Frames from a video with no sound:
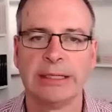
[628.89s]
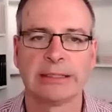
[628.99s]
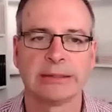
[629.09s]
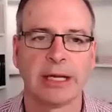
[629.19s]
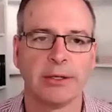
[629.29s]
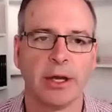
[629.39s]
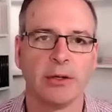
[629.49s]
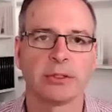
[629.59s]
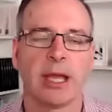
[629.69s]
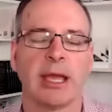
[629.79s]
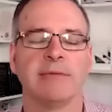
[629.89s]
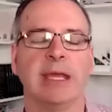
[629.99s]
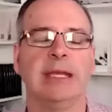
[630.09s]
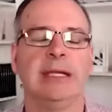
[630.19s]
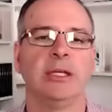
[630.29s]
that they don't have
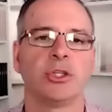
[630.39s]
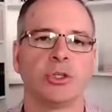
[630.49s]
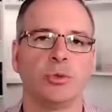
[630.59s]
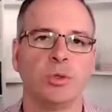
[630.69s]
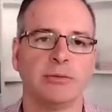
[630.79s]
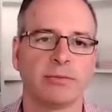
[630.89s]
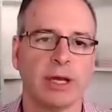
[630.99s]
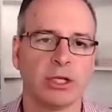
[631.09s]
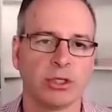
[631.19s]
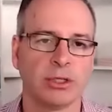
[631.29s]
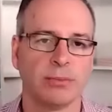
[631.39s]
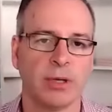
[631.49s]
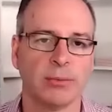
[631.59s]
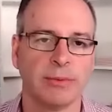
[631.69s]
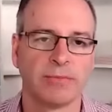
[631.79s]
any issue with inflation at the
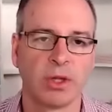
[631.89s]
moment.